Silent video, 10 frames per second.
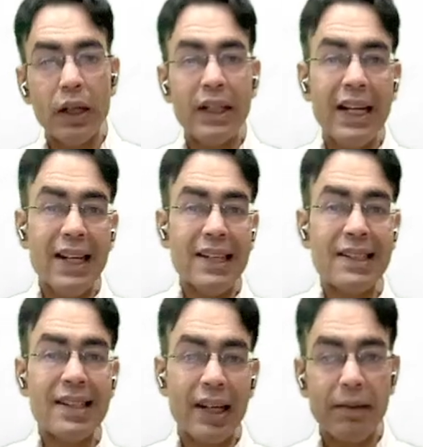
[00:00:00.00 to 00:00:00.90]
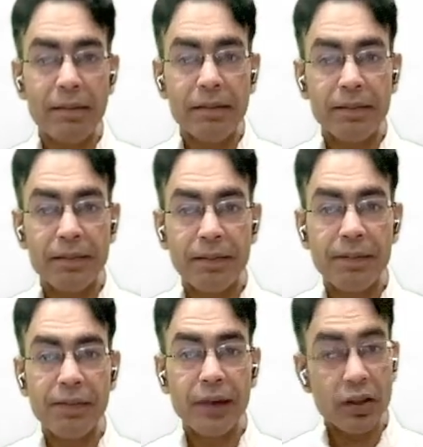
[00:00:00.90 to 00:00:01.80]
one is 3.
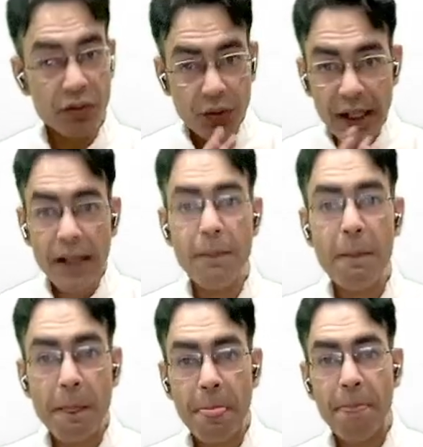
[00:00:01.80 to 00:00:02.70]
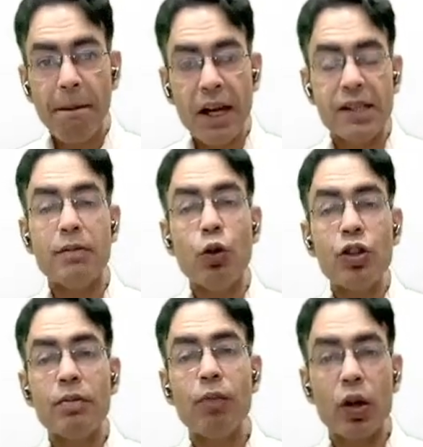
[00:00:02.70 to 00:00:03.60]
The 3 is the
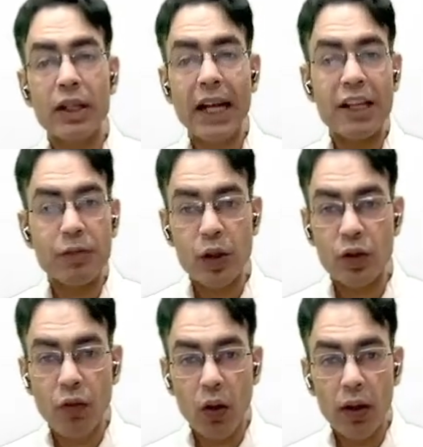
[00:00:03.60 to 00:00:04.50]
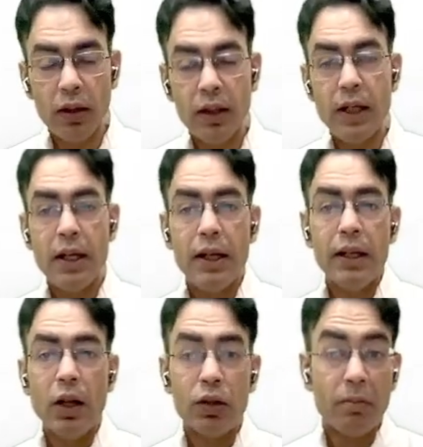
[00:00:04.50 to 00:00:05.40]
most important caspase of all.
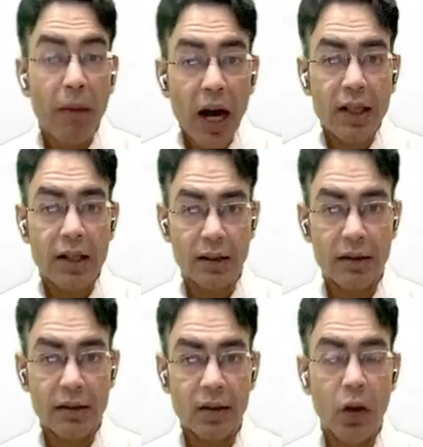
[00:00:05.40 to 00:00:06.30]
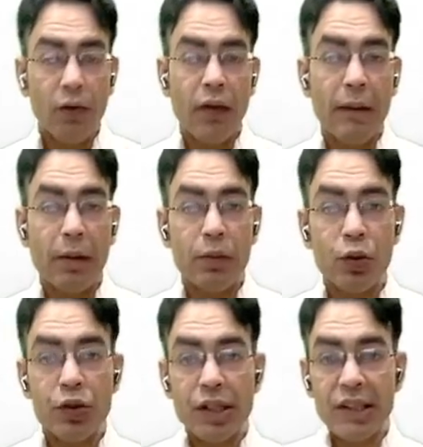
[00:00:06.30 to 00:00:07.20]
Now, the marker of
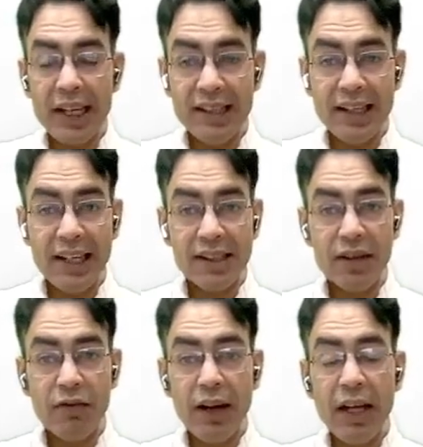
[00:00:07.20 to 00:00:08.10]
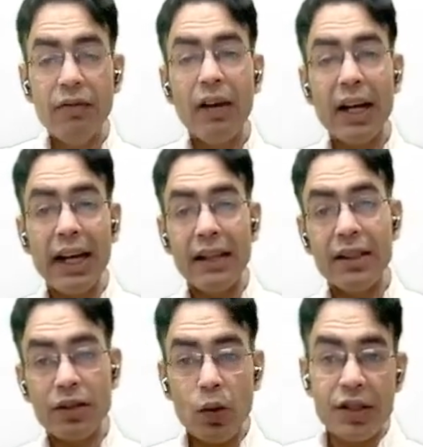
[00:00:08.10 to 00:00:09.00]
apoptosis is an XN5. Again,
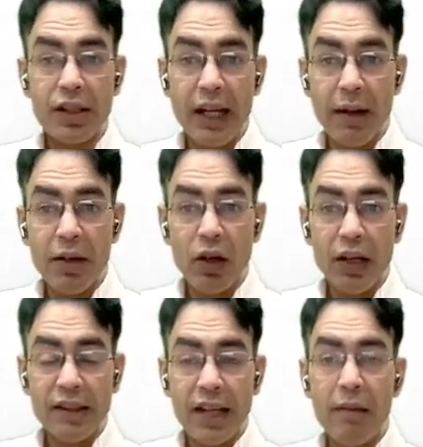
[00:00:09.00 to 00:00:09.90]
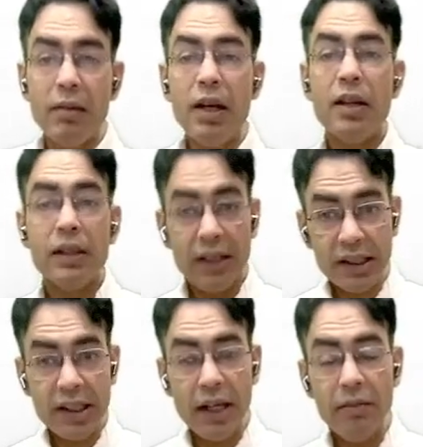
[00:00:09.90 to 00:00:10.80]
this question came in your exam
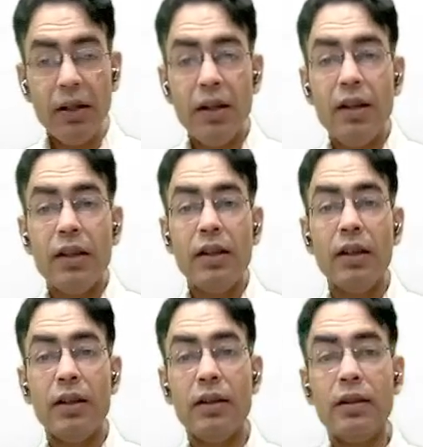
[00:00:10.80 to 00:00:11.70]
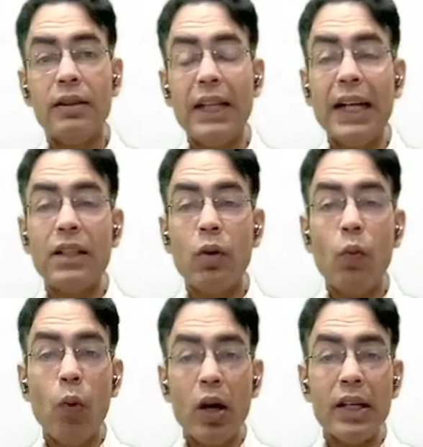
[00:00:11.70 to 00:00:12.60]
this time. That
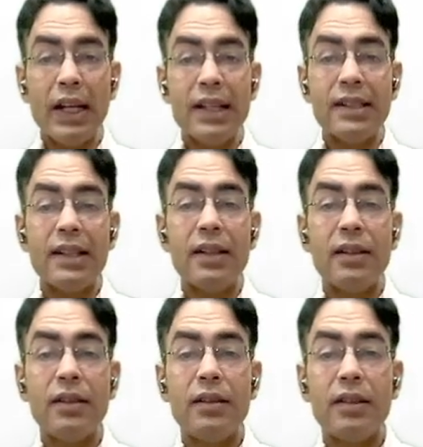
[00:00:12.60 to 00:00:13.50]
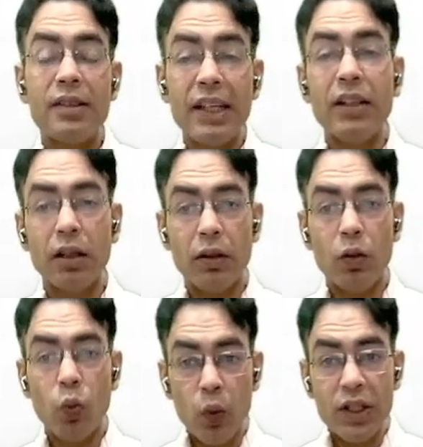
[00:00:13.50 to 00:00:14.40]
what is the signal
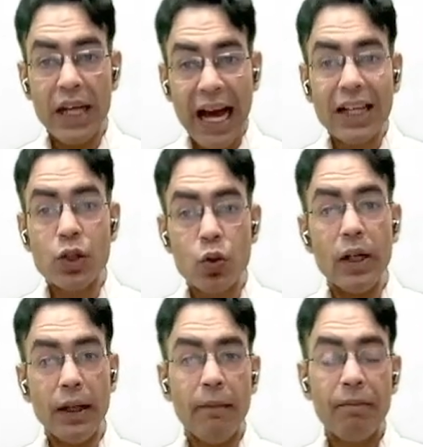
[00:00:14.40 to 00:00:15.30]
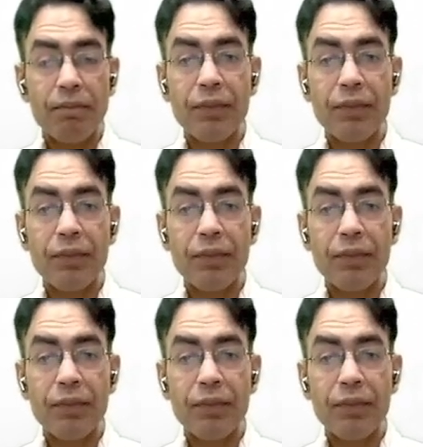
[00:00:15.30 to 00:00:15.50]
which actually